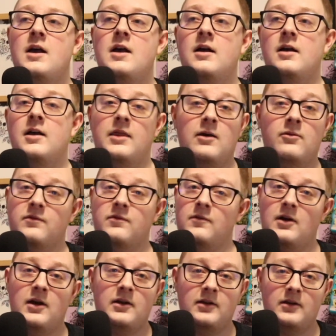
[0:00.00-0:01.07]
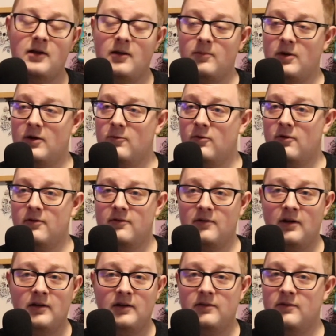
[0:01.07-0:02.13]
And that was Variety, not my words, not
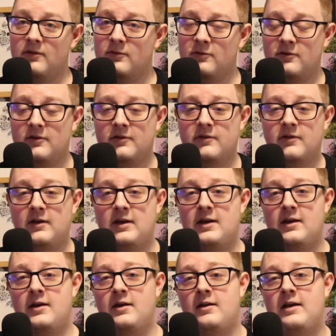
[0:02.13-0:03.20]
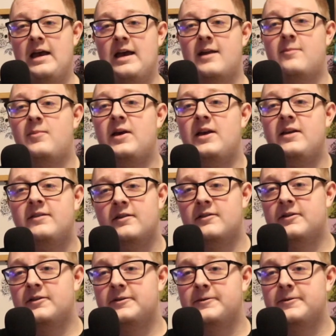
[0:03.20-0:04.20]
Ethan's words. And basically,